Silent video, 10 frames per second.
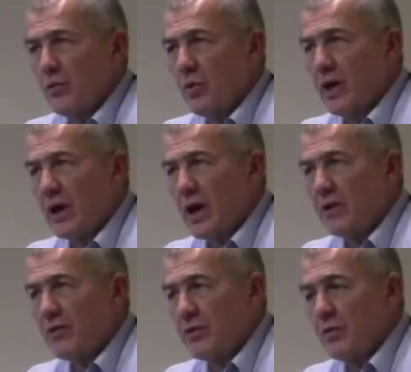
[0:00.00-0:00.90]
And what I'd
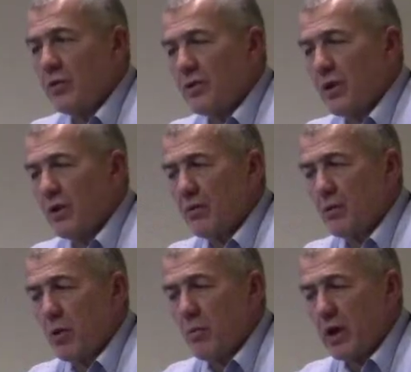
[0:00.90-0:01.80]
like to do with the,
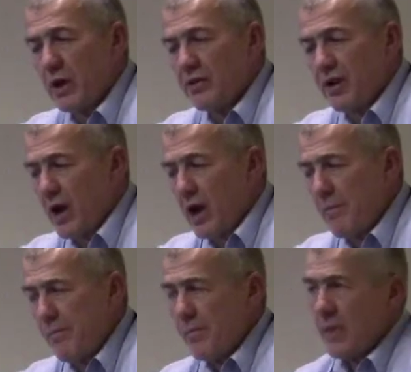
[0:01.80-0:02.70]
the remaining time